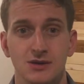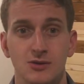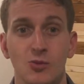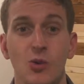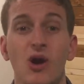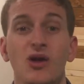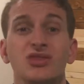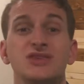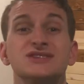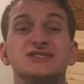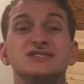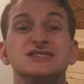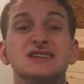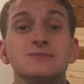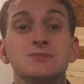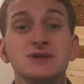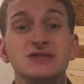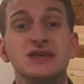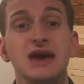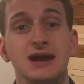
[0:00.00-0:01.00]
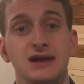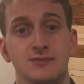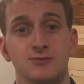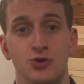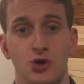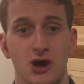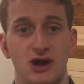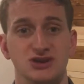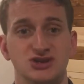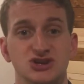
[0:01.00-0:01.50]
While the sympathetic
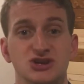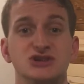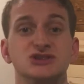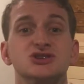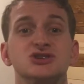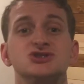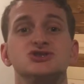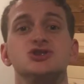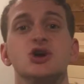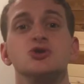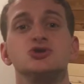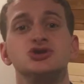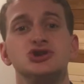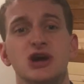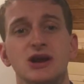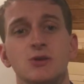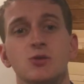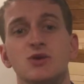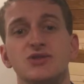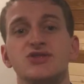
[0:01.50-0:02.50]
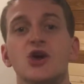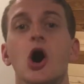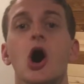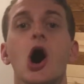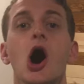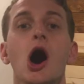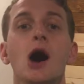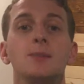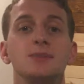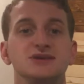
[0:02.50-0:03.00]
branch is associated with the
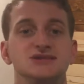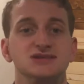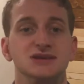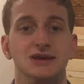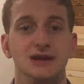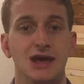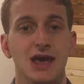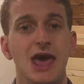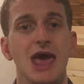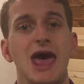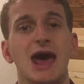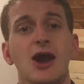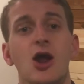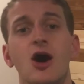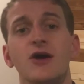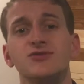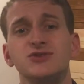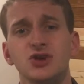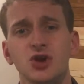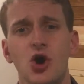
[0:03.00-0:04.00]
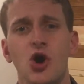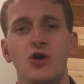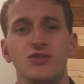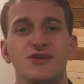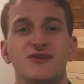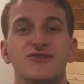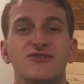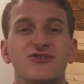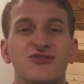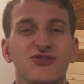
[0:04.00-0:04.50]
opposite and often called
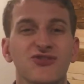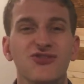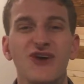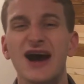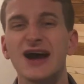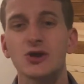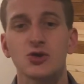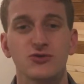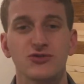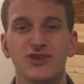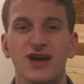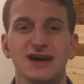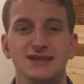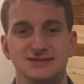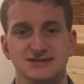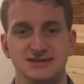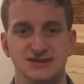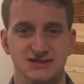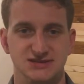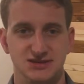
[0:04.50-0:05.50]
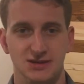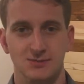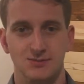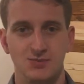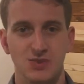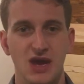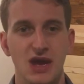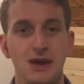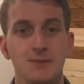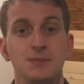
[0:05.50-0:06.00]
the fight or flight system,
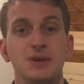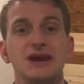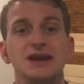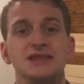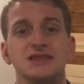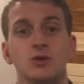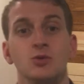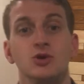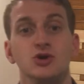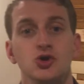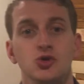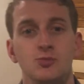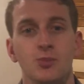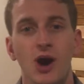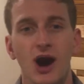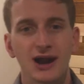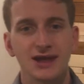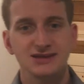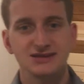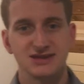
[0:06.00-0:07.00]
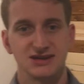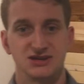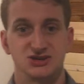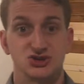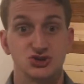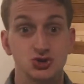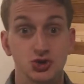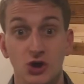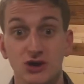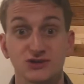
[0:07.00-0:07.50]
meaning that when your body is in a
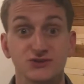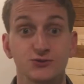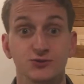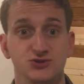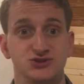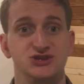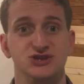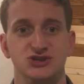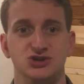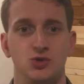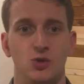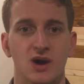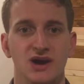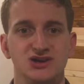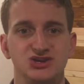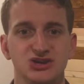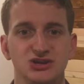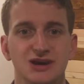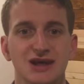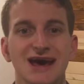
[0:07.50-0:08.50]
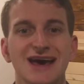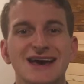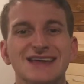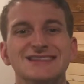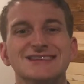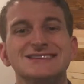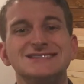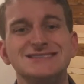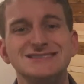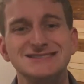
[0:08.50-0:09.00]
stressful situation,
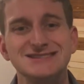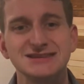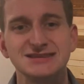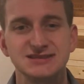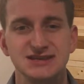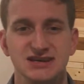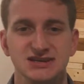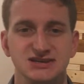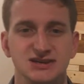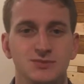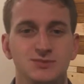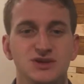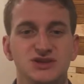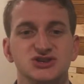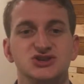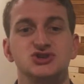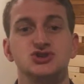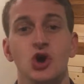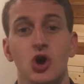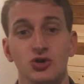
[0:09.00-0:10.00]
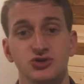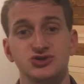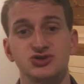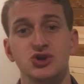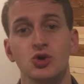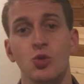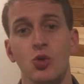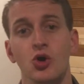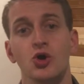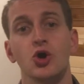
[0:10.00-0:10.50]
this is the system that starts
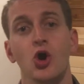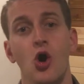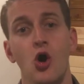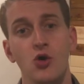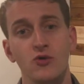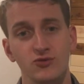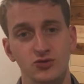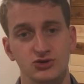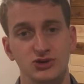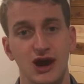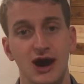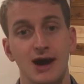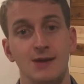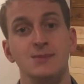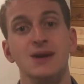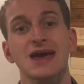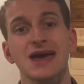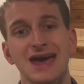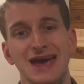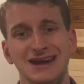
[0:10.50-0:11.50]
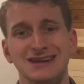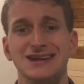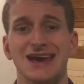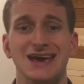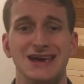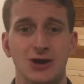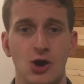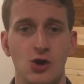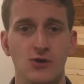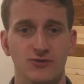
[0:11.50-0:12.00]
to work overtime and
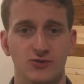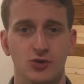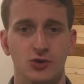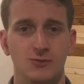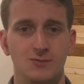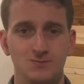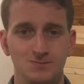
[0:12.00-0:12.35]
take over.